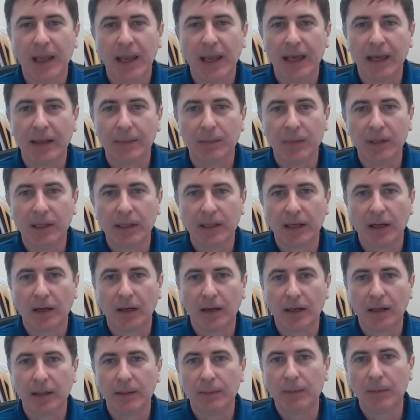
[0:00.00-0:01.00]
and
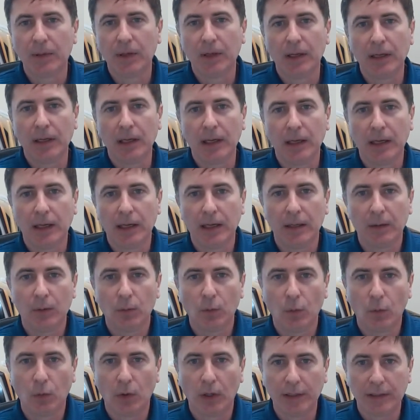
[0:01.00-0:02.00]
become
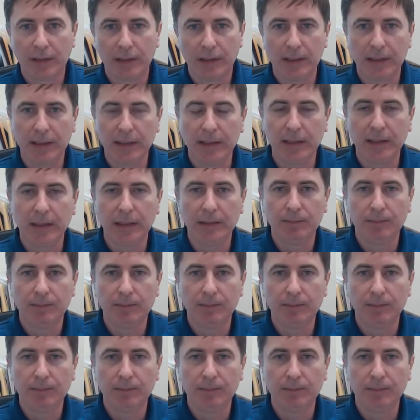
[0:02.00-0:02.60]
what the